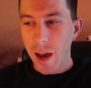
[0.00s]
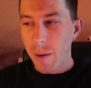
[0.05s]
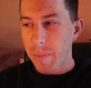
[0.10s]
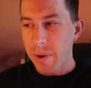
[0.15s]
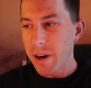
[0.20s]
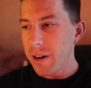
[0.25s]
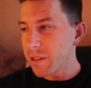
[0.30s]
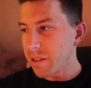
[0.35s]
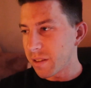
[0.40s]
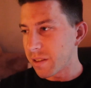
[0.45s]
But
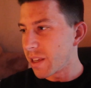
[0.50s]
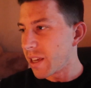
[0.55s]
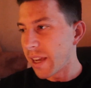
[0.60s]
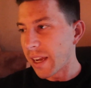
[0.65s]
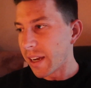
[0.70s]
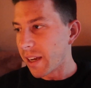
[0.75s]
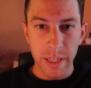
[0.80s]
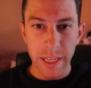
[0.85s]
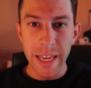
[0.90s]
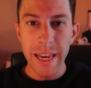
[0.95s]
here's the
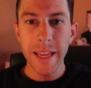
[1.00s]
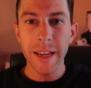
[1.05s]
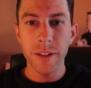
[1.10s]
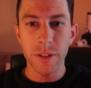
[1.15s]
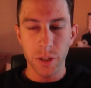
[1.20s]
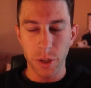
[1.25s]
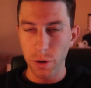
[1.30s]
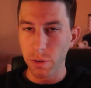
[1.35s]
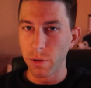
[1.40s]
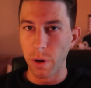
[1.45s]
thing, getting
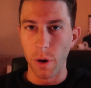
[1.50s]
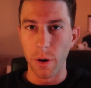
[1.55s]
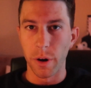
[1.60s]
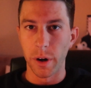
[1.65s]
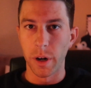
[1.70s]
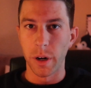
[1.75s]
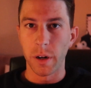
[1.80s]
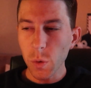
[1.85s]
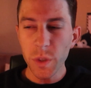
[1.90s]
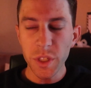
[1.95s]
a
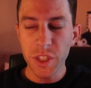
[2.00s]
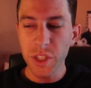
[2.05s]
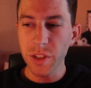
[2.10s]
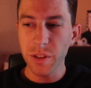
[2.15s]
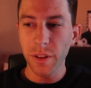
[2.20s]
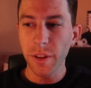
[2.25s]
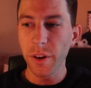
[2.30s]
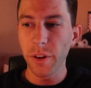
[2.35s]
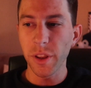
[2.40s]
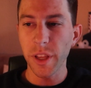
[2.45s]
two-rotor, which
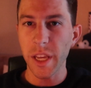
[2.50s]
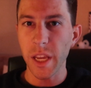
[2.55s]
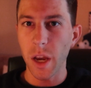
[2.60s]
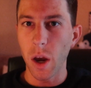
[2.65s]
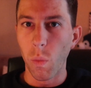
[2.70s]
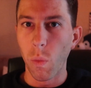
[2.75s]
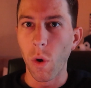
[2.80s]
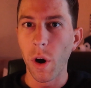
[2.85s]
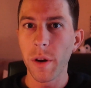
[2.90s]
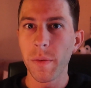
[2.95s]
is
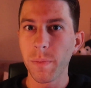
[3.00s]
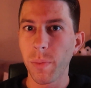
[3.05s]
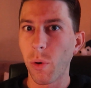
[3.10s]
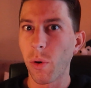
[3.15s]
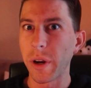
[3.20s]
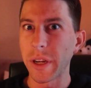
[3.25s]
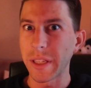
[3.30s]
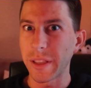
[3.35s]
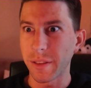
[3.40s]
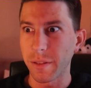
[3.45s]
literally
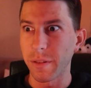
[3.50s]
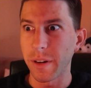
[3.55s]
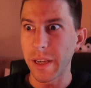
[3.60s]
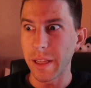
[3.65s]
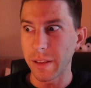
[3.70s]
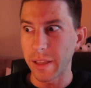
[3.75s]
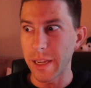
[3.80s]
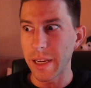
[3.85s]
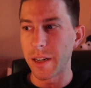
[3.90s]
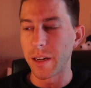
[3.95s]
1.3
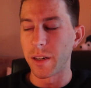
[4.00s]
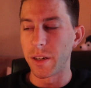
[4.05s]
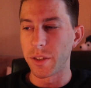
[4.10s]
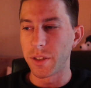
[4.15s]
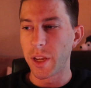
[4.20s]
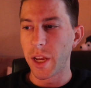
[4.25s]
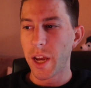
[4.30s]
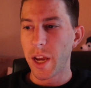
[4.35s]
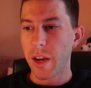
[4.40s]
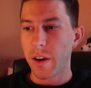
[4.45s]

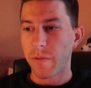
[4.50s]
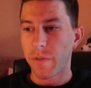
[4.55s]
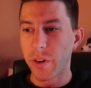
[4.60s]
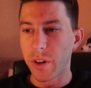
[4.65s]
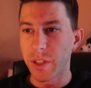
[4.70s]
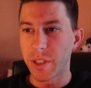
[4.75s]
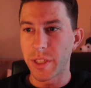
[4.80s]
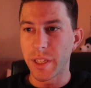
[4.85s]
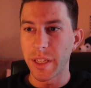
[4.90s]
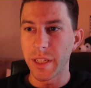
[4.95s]
liters,
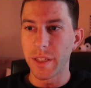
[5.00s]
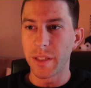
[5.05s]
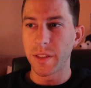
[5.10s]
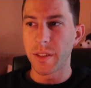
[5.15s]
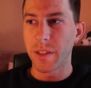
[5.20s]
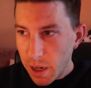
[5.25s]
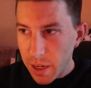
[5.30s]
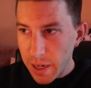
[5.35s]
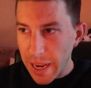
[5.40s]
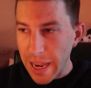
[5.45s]

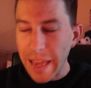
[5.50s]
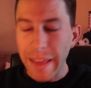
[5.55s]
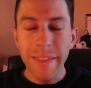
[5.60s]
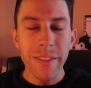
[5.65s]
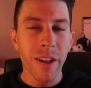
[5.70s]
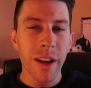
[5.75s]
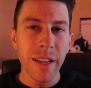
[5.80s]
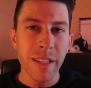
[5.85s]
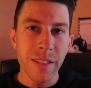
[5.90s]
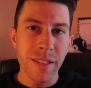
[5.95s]
versus an
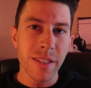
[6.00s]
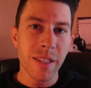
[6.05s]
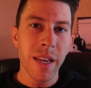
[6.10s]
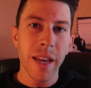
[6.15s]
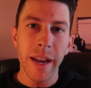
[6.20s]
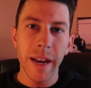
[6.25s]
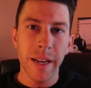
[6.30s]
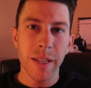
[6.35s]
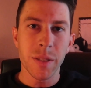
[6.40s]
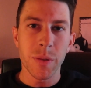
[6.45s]
inline
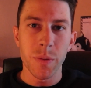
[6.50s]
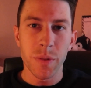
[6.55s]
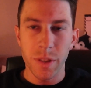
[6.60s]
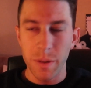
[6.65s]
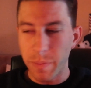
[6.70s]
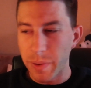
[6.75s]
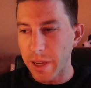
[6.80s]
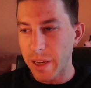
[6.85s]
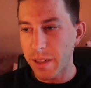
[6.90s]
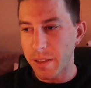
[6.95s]
six with
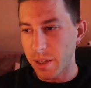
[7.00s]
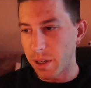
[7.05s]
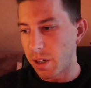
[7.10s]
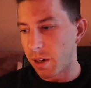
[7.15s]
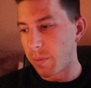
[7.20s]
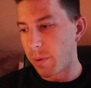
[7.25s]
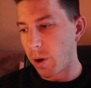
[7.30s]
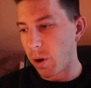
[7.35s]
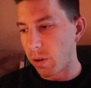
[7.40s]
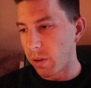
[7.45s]
a big
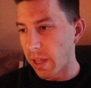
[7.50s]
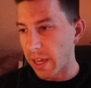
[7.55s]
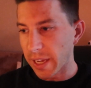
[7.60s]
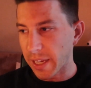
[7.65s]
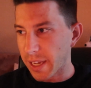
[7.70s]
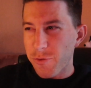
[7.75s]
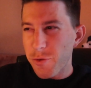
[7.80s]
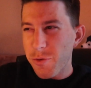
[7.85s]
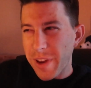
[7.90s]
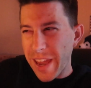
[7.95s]
turbo,
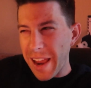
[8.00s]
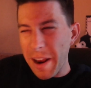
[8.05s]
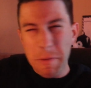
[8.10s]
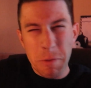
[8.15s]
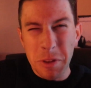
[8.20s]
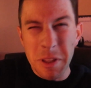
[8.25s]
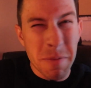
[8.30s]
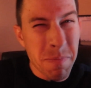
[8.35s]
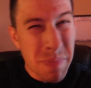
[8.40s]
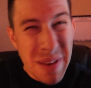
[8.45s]
like you can't
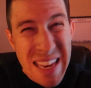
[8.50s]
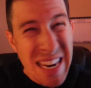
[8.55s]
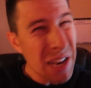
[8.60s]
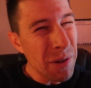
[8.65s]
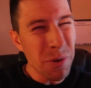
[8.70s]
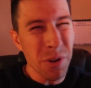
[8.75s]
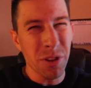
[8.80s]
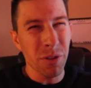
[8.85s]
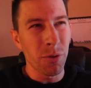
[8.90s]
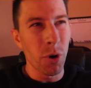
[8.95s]
really beat
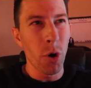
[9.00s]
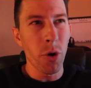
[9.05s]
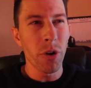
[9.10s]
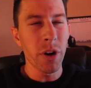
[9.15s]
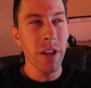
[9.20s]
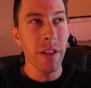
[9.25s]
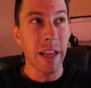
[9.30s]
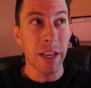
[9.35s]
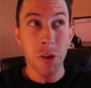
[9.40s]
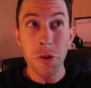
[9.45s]
it with a
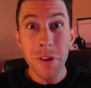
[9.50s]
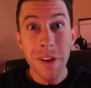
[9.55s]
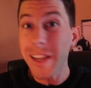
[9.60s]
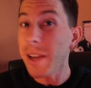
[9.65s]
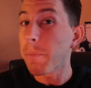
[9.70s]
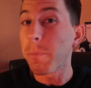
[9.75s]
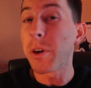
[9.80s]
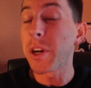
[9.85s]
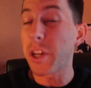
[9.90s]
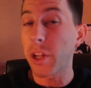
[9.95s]
rotary. Like you can
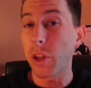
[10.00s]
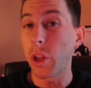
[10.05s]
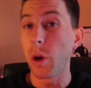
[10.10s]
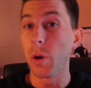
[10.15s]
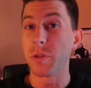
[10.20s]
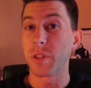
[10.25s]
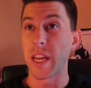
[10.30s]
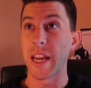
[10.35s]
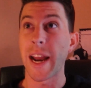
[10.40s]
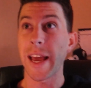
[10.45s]
get pretty
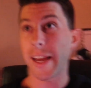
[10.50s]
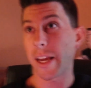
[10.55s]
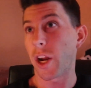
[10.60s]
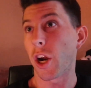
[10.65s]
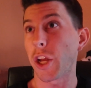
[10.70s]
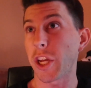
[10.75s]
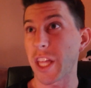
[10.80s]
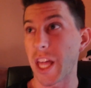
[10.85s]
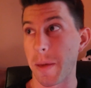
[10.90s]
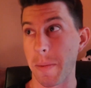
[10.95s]
close, and I could
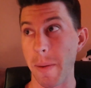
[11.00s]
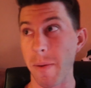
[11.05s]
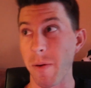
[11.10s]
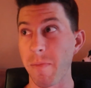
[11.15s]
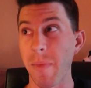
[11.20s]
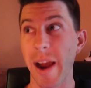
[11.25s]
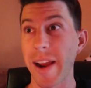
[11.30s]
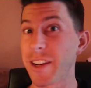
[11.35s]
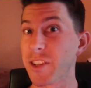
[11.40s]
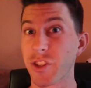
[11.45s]
argue that maybe
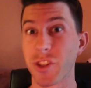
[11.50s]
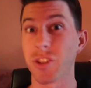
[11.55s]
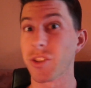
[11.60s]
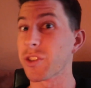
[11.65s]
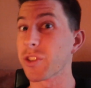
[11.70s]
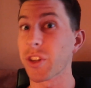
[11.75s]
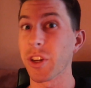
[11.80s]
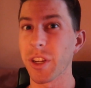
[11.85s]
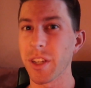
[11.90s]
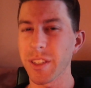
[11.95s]
mine is just
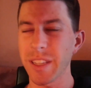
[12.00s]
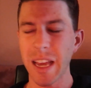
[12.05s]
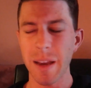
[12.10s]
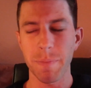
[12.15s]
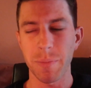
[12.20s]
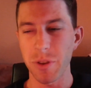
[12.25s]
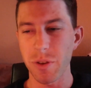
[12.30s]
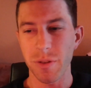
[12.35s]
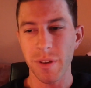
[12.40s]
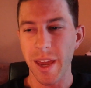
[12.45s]
as good as that,
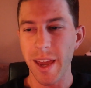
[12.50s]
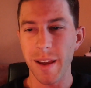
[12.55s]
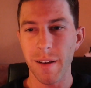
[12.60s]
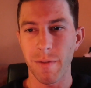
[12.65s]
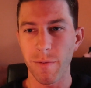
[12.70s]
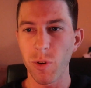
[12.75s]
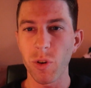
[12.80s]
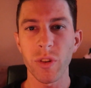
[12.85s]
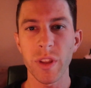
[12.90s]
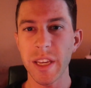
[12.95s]
but you can't
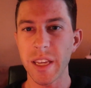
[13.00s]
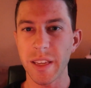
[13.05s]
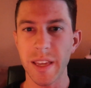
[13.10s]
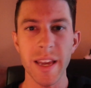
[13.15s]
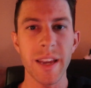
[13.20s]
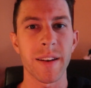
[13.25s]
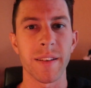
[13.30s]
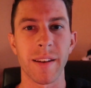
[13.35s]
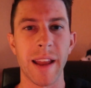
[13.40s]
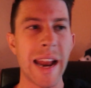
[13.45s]
really
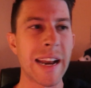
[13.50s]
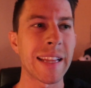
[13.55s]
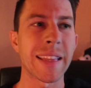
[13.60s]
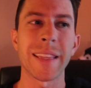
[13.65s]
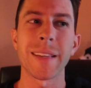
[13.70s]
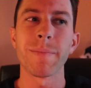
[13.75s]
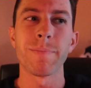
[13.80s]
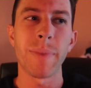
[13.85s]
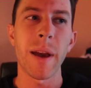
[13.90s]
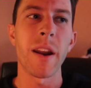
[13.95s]
get
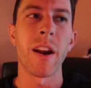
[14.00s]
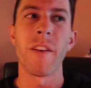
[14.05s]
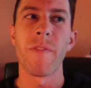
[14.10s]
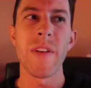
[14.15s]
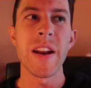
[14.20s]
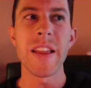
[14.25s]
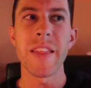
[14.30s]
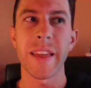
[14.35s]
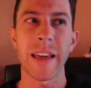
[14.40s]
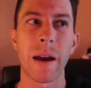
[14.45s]
anything better. If
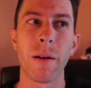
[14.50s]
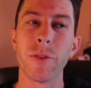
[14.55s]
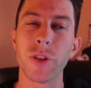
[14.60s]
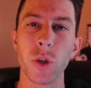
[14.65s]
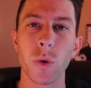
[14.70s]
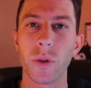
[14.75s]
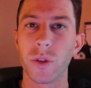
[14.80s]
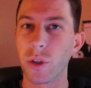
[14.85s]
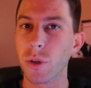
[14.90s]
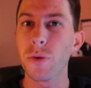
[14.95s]
anything, I would
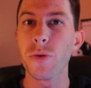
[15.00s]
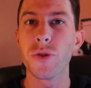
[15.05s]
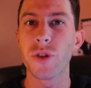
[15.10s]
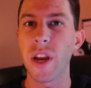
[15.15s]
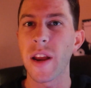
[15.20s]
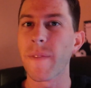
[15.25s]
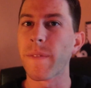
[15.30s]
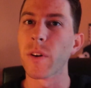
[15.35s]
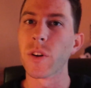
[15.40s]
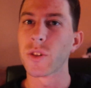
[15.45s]
do a
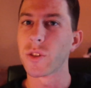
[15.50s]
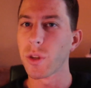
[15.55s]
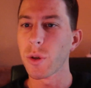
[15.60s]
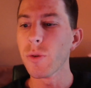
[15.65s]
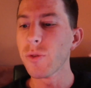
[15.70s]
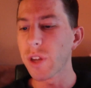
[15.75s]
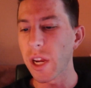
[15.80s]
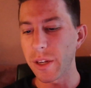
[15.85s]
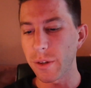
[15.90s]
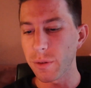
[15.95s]
2J versus
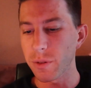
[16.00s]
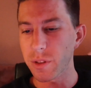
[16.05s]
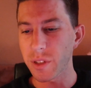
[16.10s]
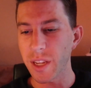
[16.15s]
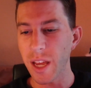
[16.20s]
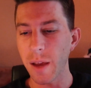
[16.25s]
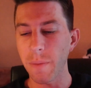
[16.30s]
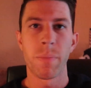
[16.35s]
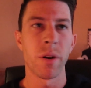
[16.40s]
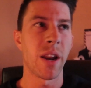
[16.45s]
2J
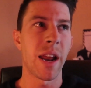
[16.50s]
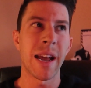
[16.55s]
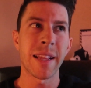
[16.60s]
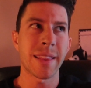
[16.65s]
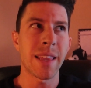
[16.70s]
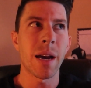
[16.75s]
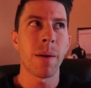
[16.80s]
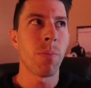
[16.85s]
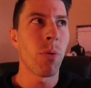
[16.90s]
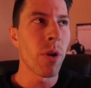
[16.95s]
two-step, but
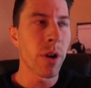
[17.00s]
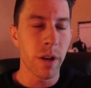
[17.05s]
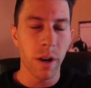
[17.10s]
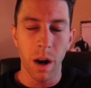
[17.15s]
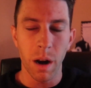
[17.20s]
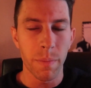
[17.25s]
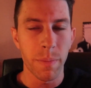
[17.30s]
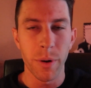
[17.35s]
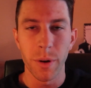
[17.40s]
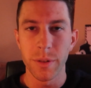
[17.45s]
at that point
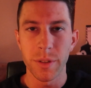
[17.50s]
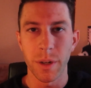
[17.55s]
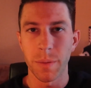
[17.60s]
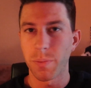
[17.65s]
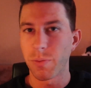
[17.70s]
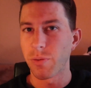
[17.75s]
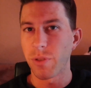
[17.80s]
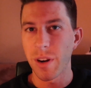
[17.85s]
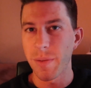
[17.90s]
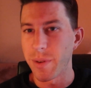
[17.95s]
our builds are
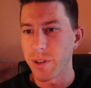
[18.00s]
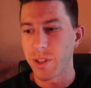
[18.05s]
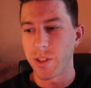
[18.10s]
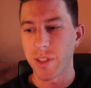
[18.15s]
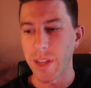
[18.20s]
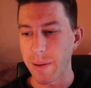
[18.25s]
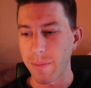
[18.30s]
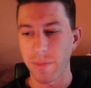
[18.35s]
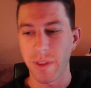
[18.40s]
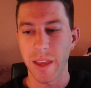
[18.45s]
pretty much the
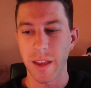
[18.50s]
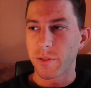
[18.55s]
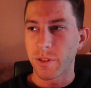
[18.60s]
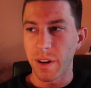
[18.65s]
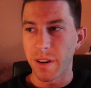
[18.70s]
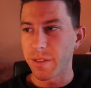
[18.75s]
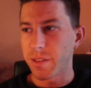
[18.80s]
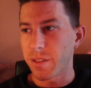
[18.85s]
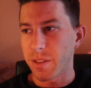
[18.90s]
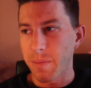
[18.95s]
same thing,
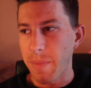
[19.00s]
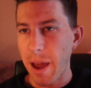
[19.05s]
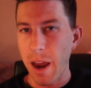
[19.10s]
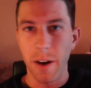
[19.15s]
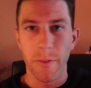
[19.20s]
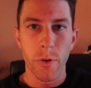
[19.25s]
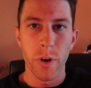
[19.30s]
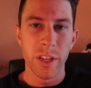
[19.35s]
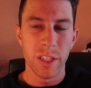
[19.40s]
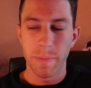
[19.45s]
so it's just a
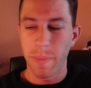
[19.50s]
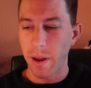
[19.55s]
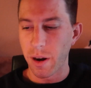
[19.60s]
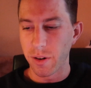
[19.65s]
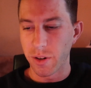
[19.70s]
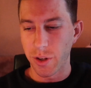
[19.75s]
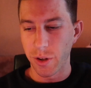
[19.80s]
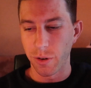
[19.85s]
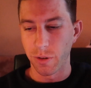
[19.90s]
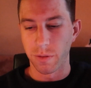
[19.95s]
matter of who has a
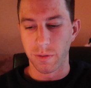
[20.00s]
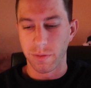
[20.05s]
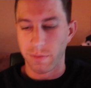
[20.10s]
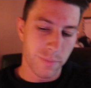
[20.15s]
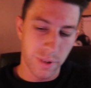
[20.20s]
better tune.